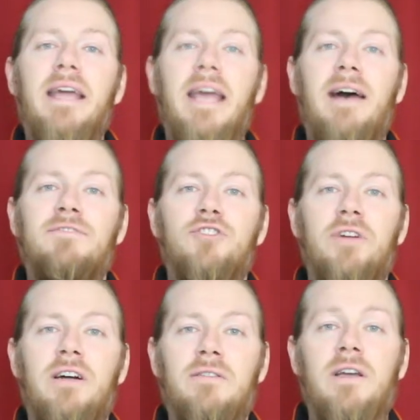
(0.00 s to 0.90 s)
they have
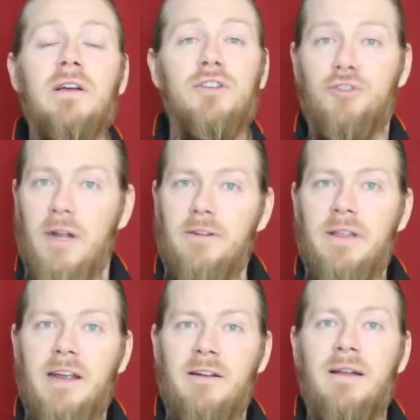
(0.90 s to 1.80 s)
trailed Shredder
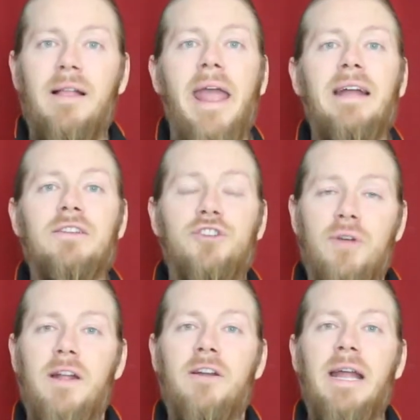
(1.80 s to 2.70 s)
there, and
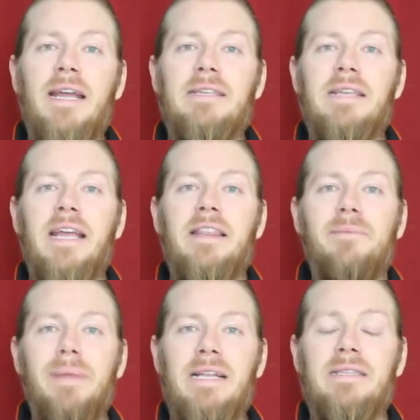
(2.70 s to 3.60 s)
Shredder is in
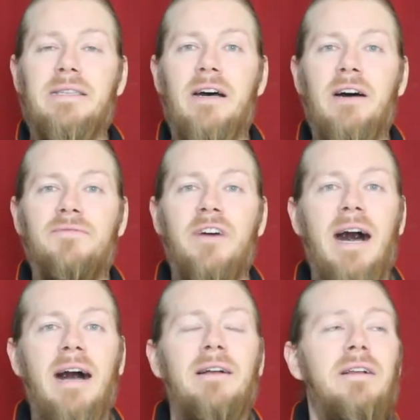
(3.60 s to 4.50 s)
the midst of
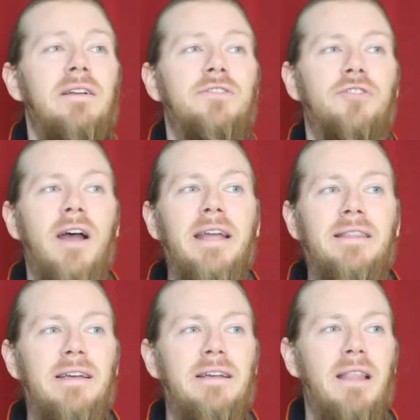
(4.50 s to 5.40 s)

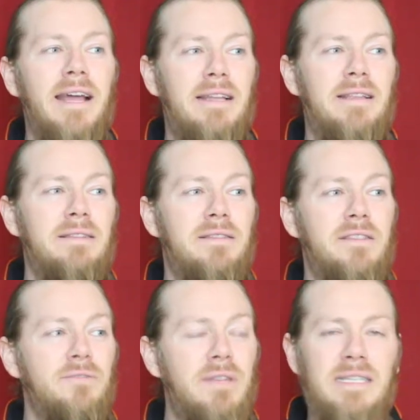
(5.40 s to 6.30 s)
trying to like
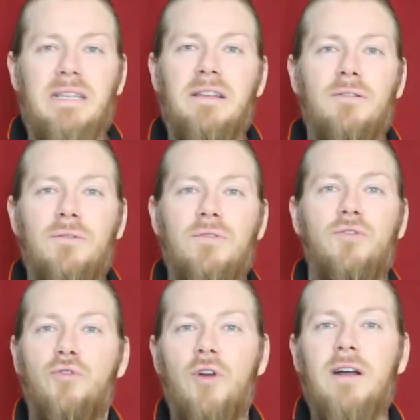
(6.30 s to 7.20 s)
do this little
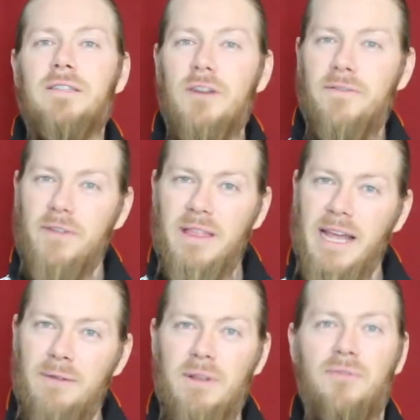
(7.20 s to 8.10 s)
crossover
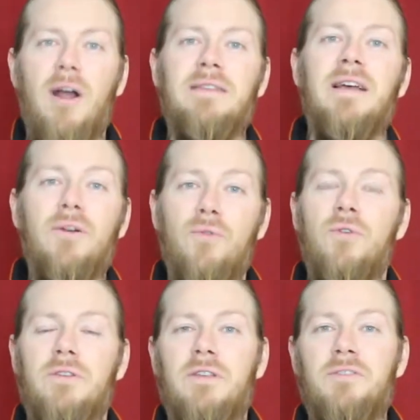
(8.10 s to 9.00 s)
thing with Ra's al
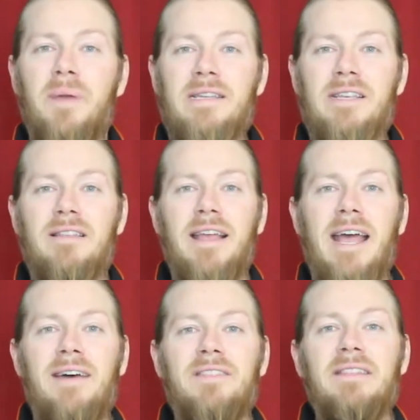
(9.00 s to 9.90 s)
Ghul. So you basically
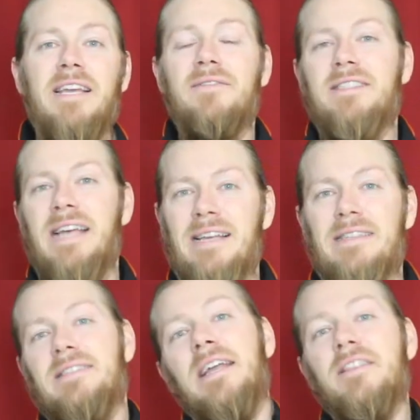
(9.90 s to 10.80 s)
have the League of
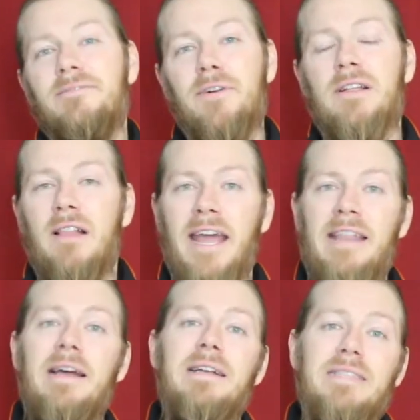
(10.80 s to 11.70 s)
Assassins and the Foot
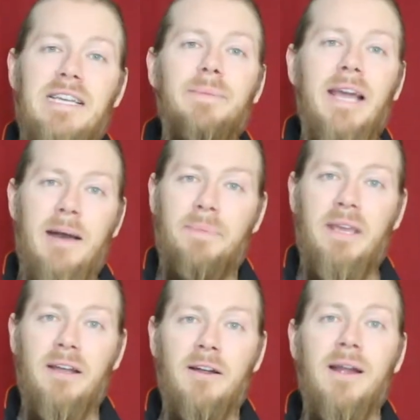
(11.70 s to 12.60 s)
Clan teaming up
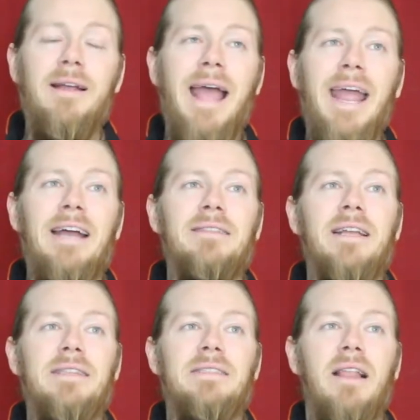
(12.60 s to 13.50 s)
here,
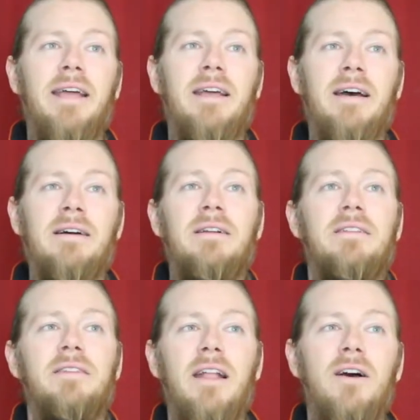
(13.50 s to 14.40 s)
and it's like a,
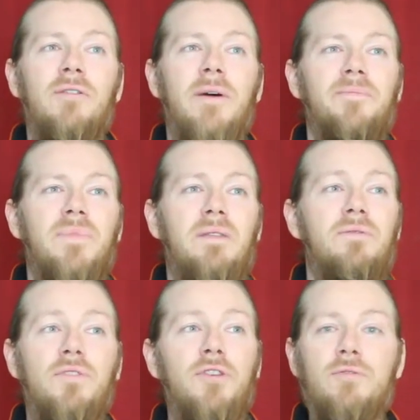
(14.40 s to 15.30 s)
you know,
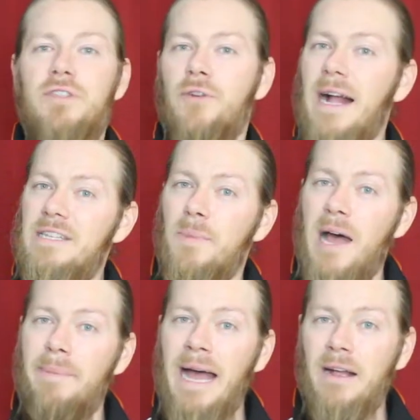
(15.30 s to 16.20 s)
you scratch
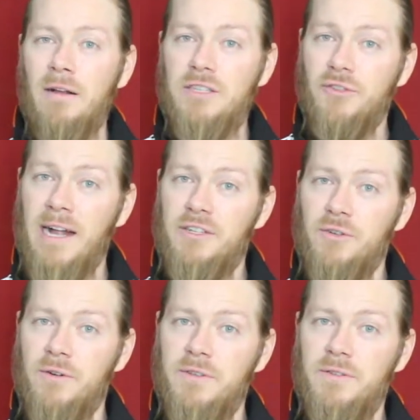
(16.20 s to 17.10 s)
my back, I'll scratch
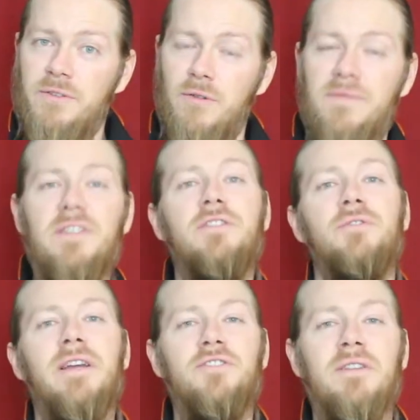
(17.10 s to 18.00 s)
yours sort of
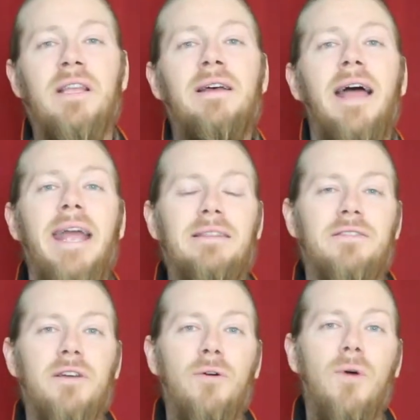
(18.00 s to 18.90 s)
situation. And
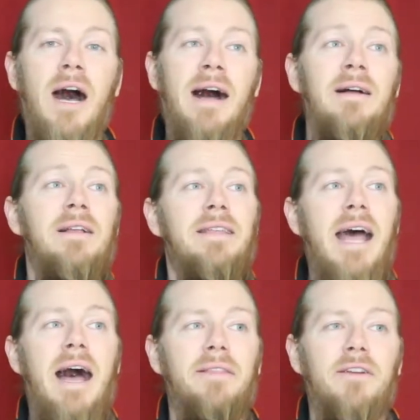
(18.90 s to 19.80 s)
so
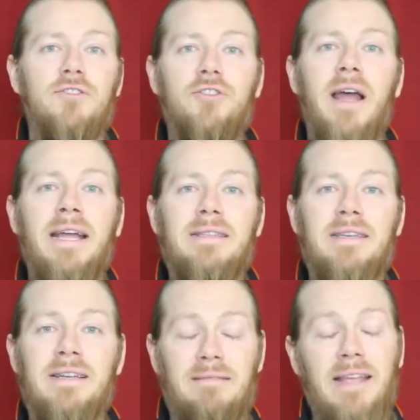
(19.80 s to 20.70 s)
yeah, they're trying
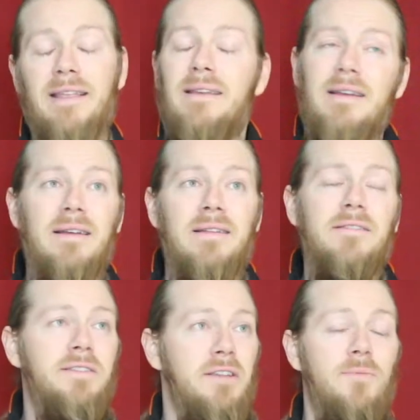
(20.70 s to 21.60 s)
to, like,
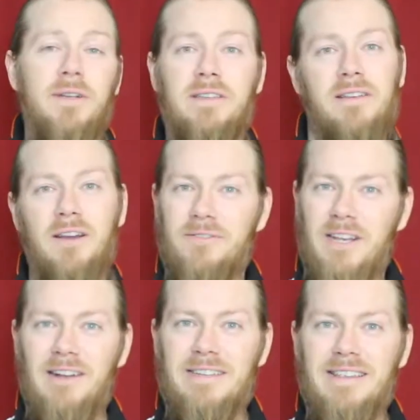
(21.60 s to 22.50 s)
there's so much that goes
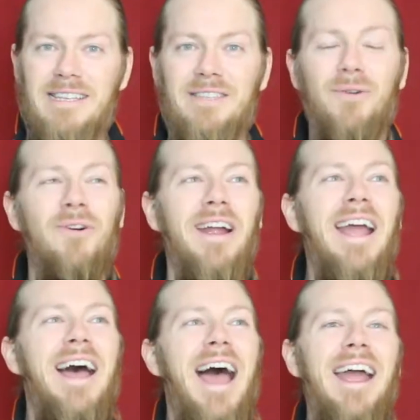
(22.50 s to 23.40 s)
on in this
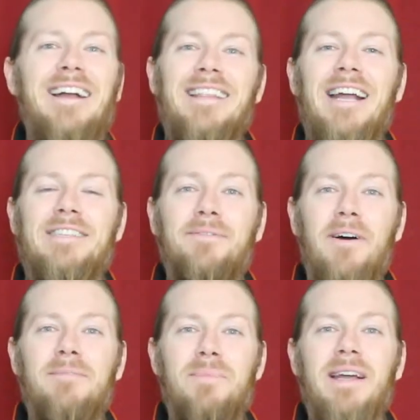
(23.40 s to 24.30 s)
story, and it's
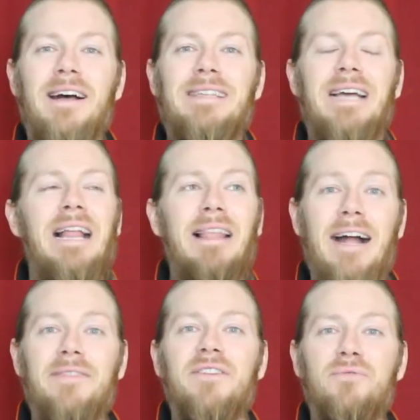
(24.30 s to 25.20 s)
fun because a
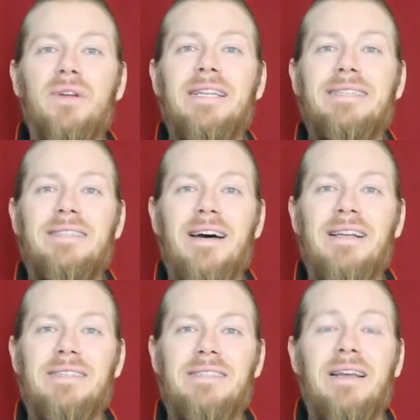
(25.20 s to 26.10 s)
lot of it really
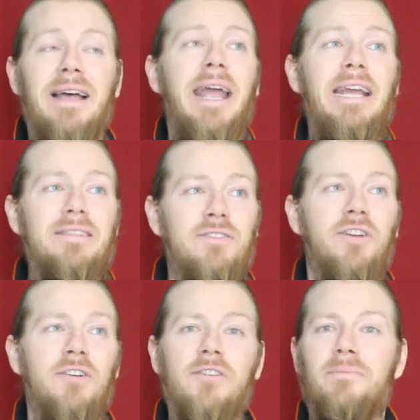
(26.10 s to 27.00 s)
does in
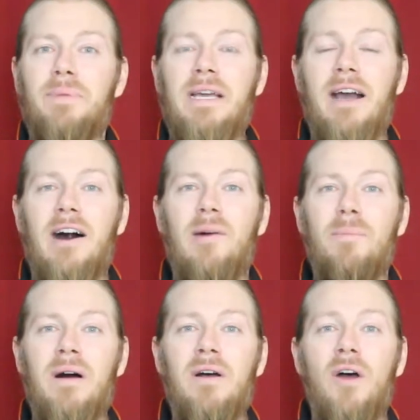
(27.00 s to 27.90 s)
turn
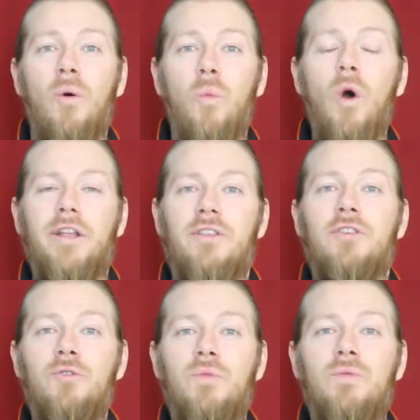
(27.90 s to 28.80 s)
become what
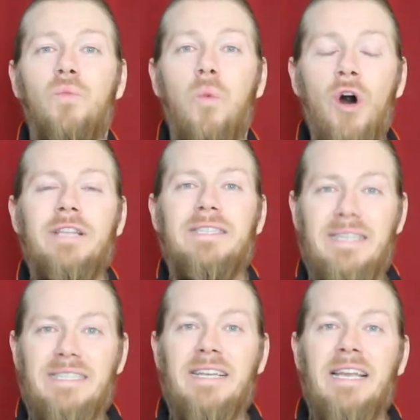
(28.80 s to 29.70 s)
you would want
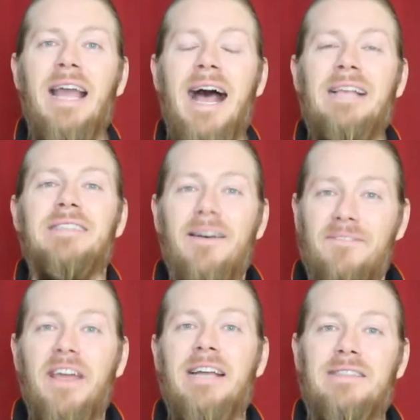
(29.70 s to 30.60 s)
to see as a
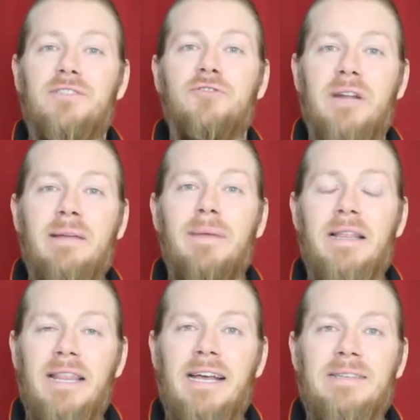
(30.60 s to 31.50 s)
fan's dream
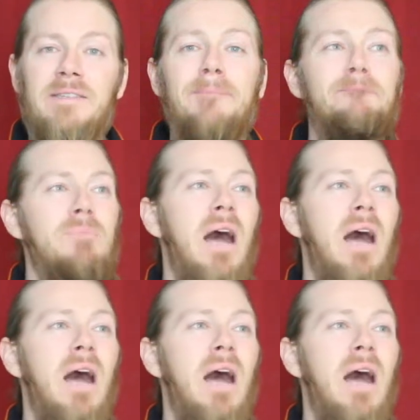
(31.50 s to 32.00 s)
in this.